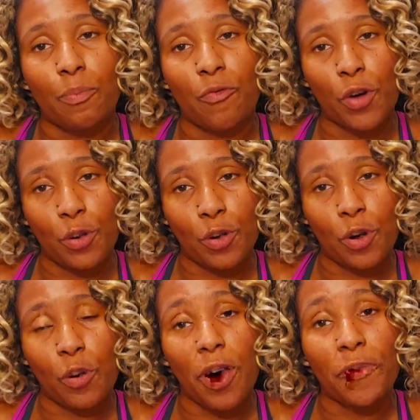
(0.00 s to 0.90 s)

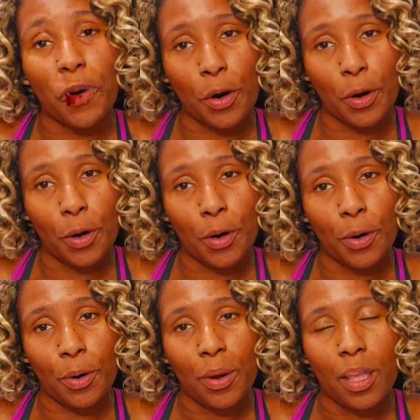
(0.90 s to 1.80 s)
photo of
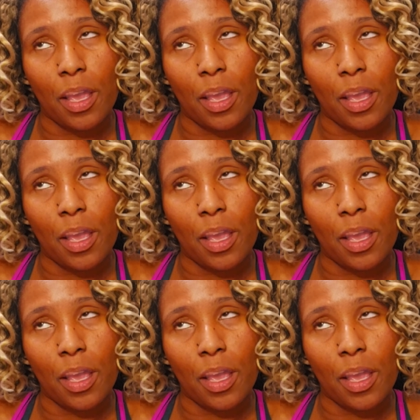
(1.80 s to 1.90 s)
her.